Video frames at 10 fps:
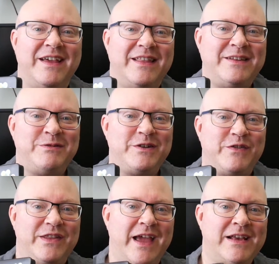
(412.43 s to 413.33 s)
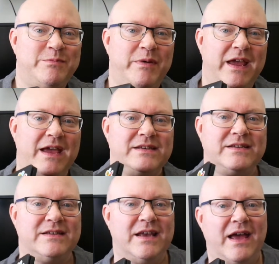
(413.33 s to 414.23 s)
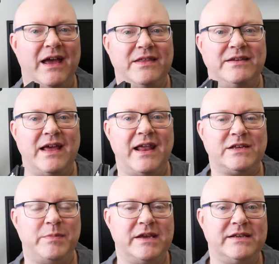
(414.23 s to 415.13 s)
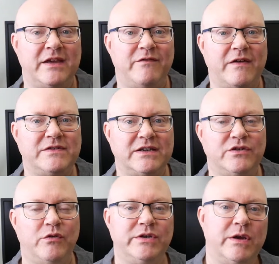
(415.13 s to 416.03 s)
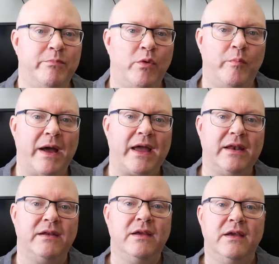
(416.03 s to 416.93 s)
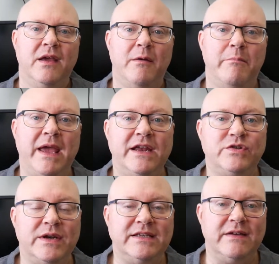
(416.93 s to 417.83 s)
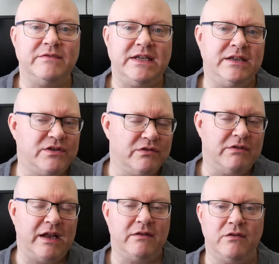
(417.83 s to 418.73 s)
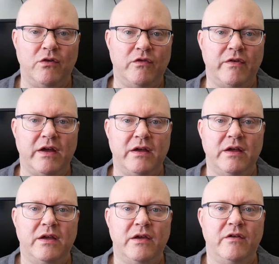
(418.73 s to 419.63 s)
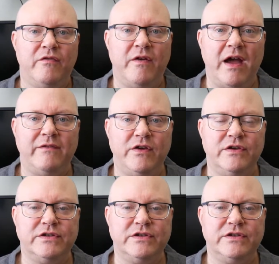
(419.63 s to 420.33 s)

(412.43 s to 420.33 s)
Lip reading: This one's for the XPS, the Dell XPS 9560, which I bought back in May 2017, so a little over 5 years